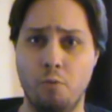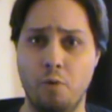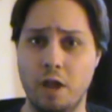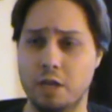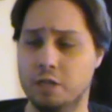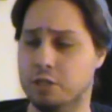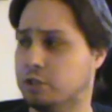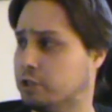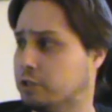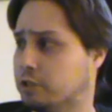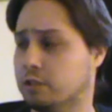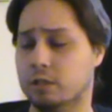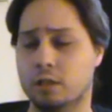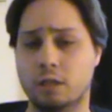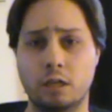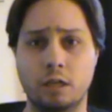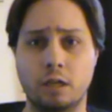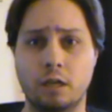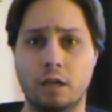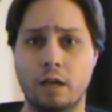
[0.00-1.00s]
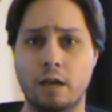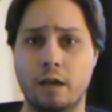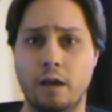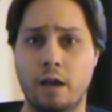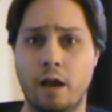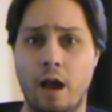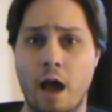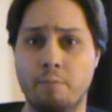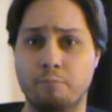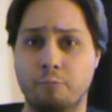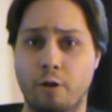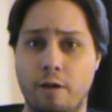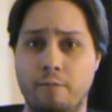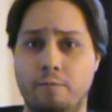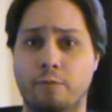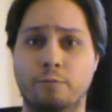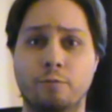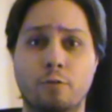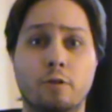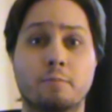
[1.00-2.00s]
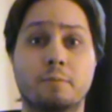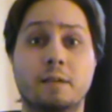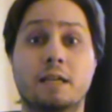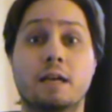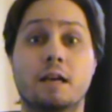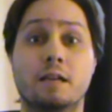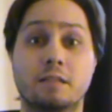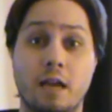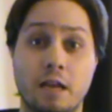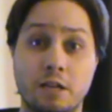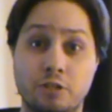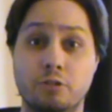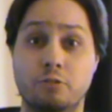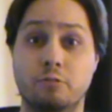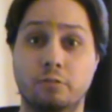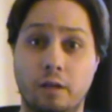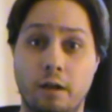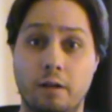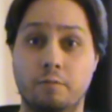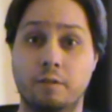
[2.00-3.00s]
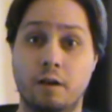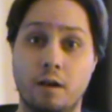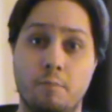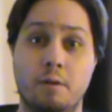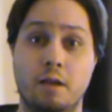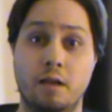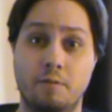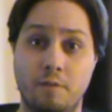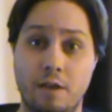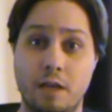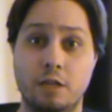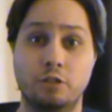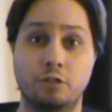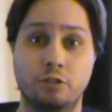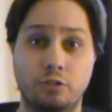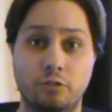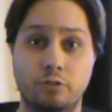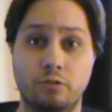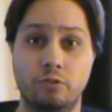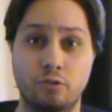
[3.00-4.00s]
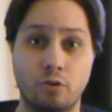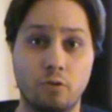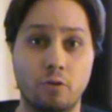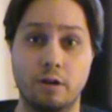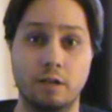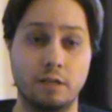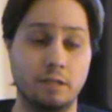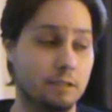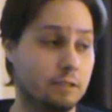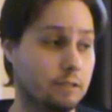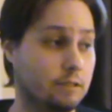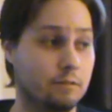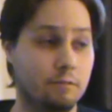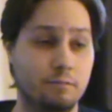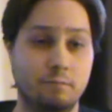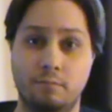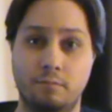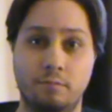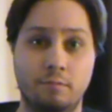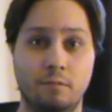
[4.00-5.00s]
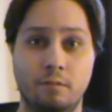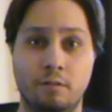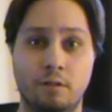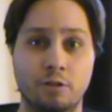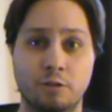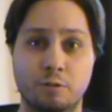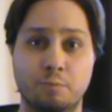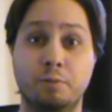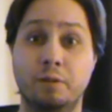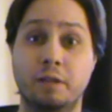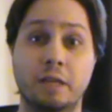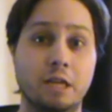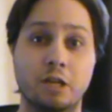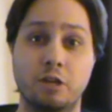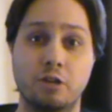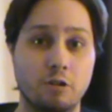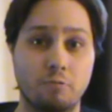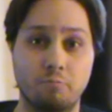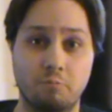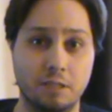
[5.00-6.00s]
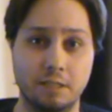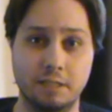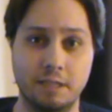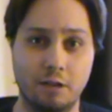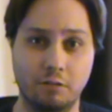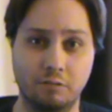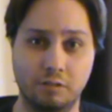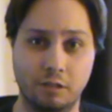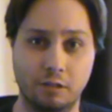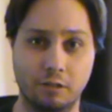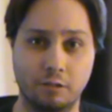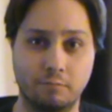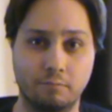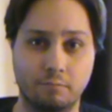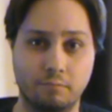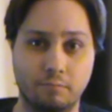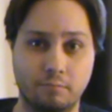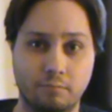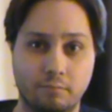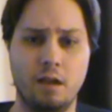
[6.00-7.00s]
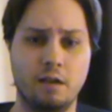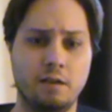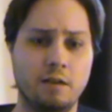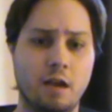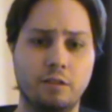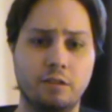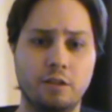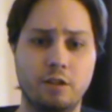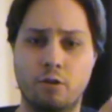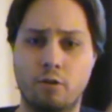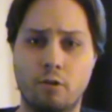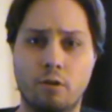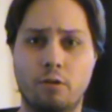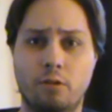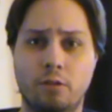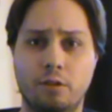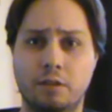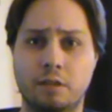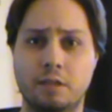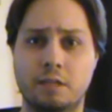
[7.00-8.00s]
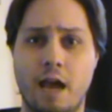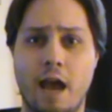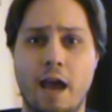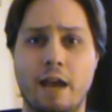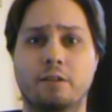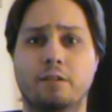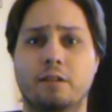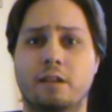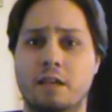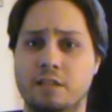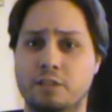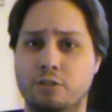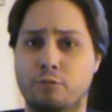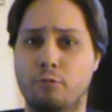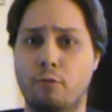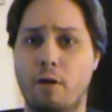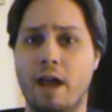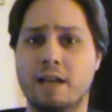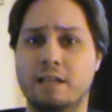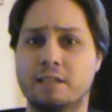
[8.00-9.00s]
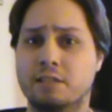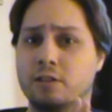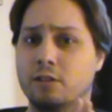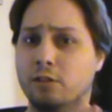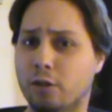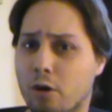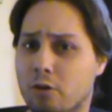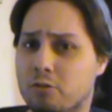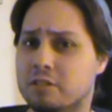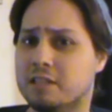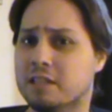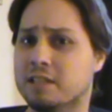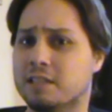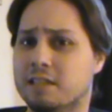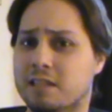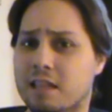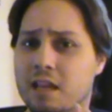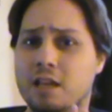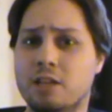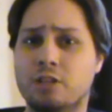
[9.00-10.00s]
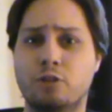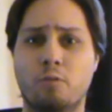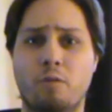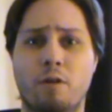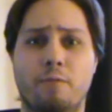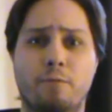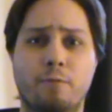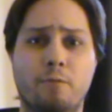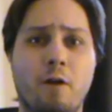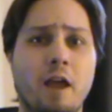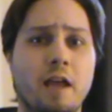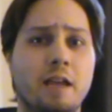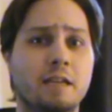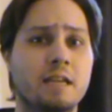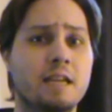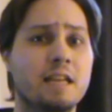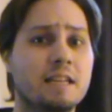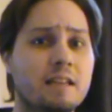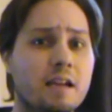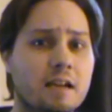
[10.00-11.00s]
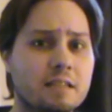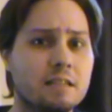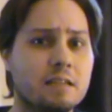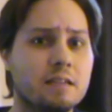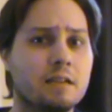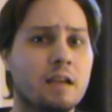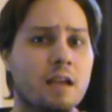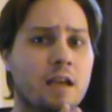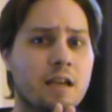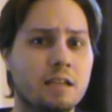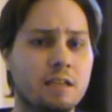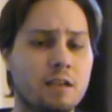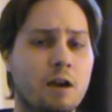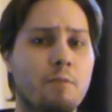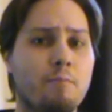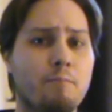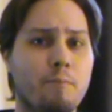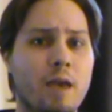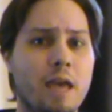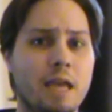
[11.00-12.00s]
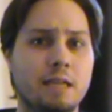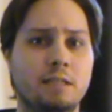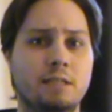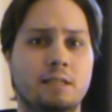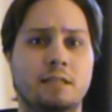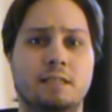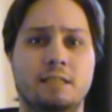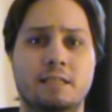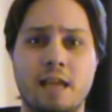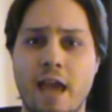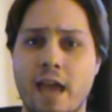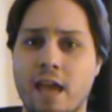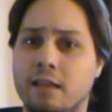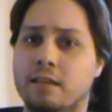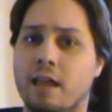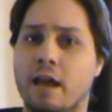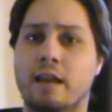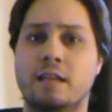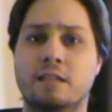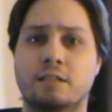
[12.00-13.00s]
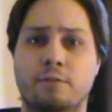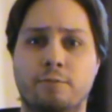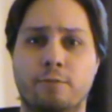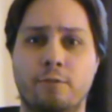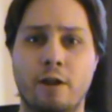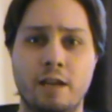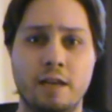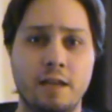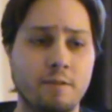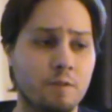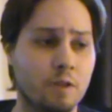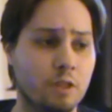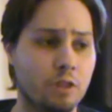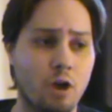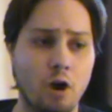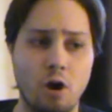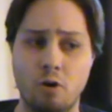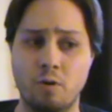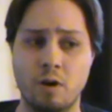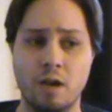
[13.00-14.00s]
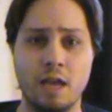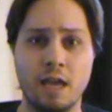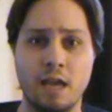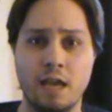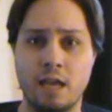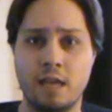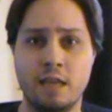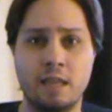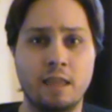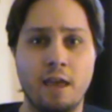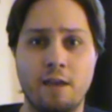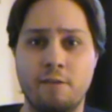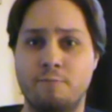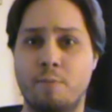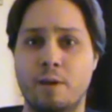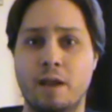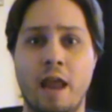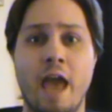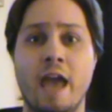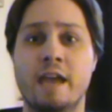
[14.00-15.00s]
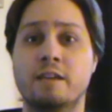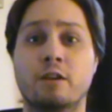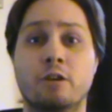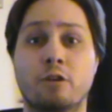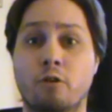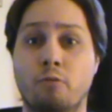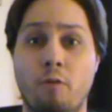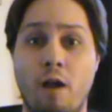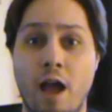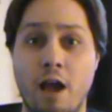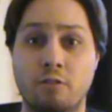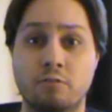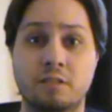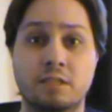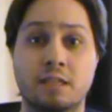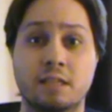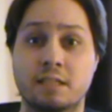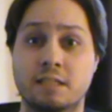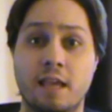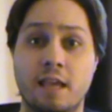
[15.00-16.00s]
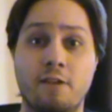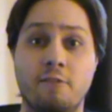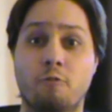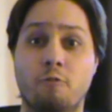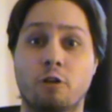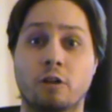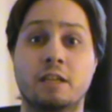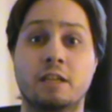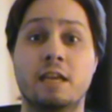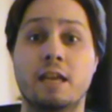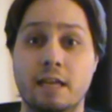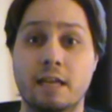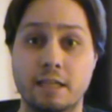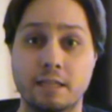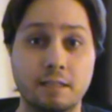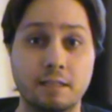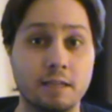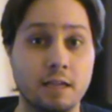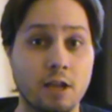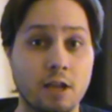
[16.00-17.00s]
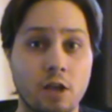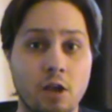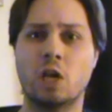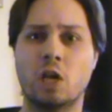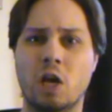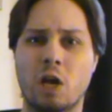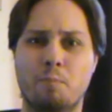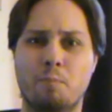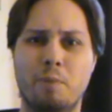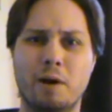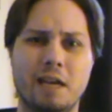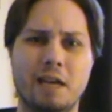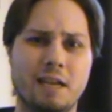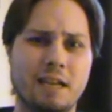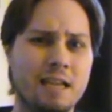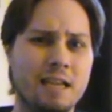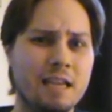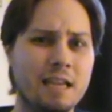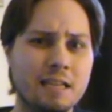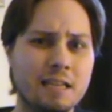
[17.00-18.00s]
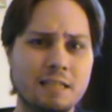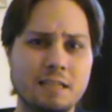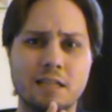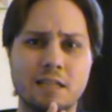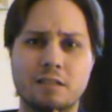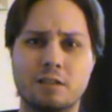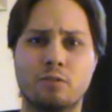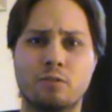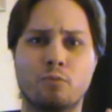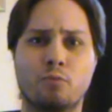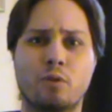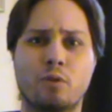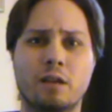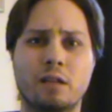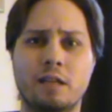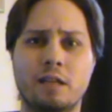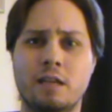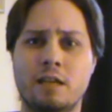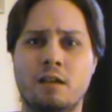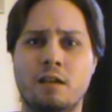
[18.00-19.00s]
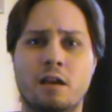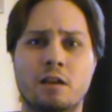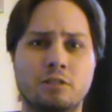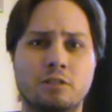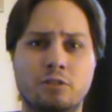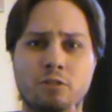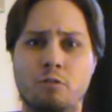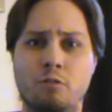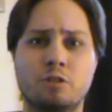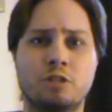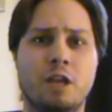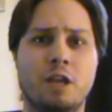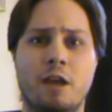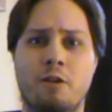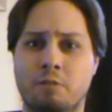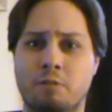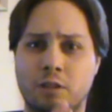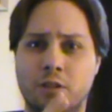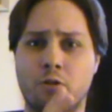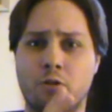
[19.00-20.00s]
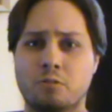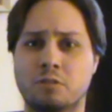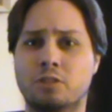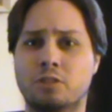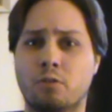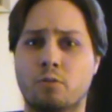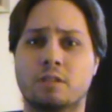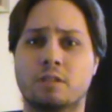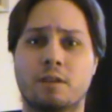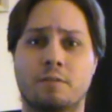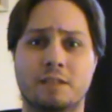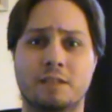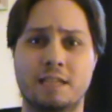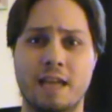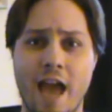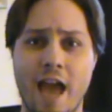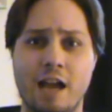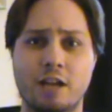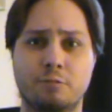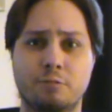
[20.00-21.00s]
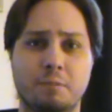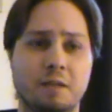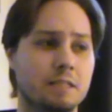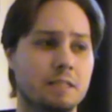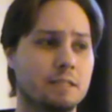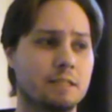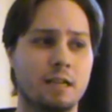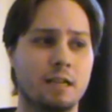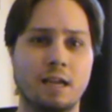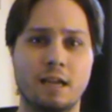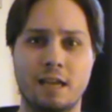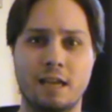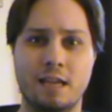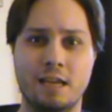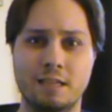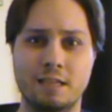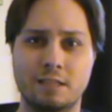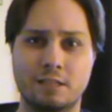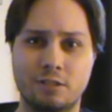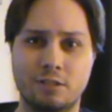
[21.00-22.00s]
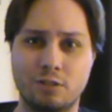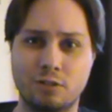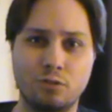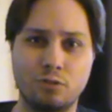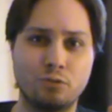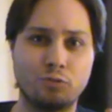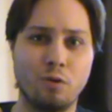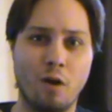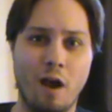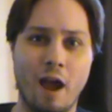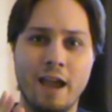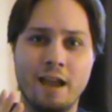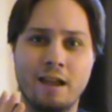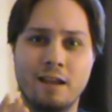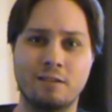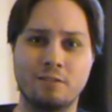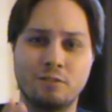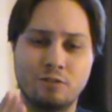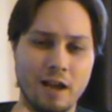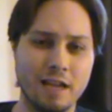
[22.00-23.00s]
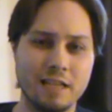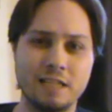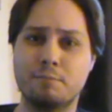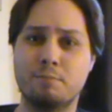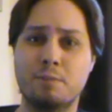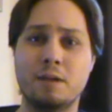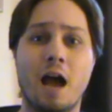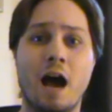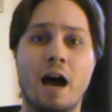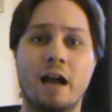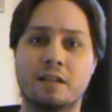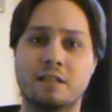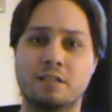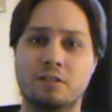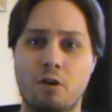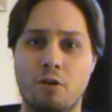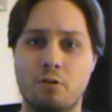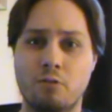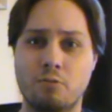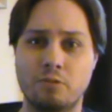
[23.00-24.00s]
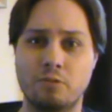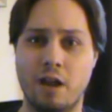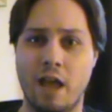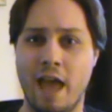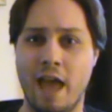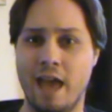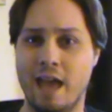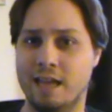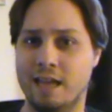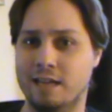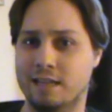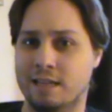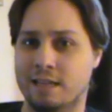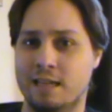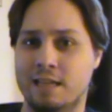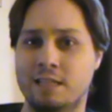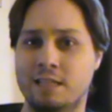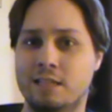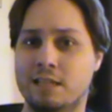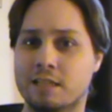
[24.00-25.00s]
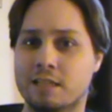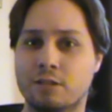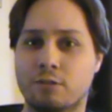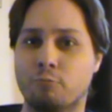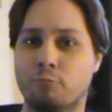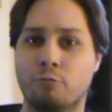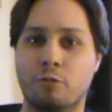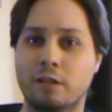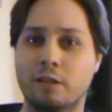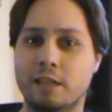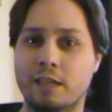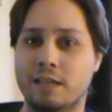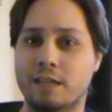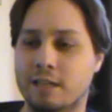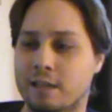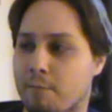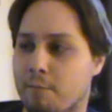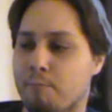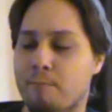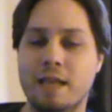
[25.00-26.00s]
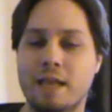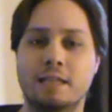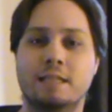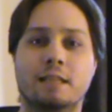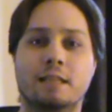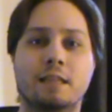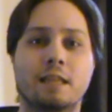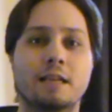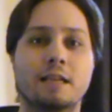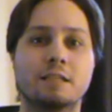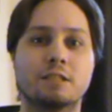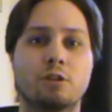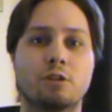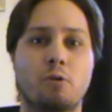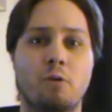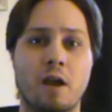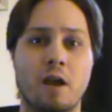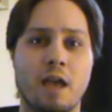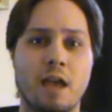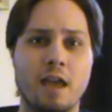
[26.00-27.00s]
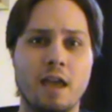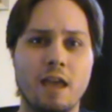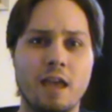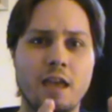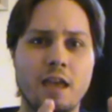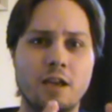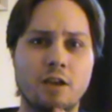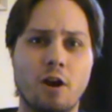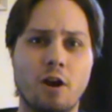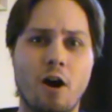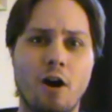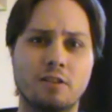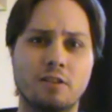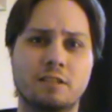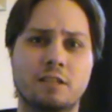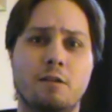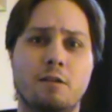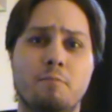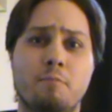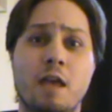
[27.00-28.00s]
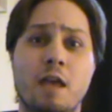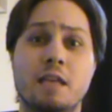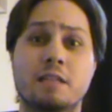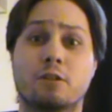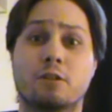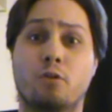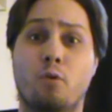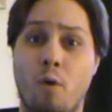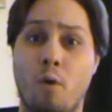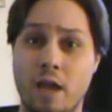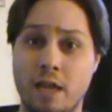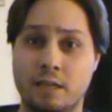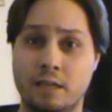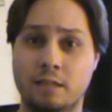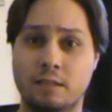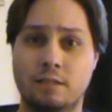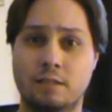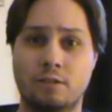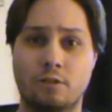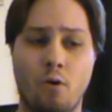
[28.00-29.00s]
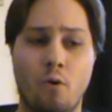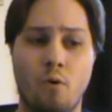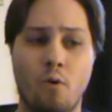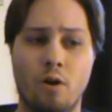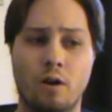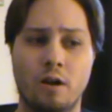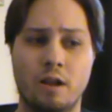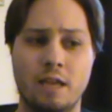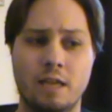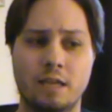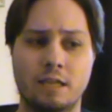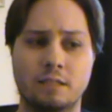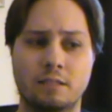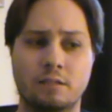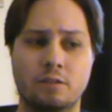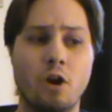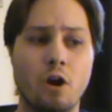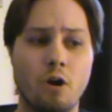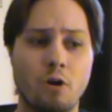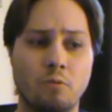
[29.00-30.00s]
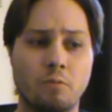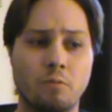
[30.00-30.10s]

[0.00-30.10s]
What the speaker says: which I'm grateful for because I do love coming-of-age stories. There's plenty of good ones out there. Now, the Earl in the title is Greg's closest thing to a friend. He doesn't commit to saying that he's a friend, even though they've been hanging around since they were kids. But he doesn't really associate with those sorts of attachments. He's tries to be on his own, and he doesn't really commit to things, so he calls him his acquaintance or his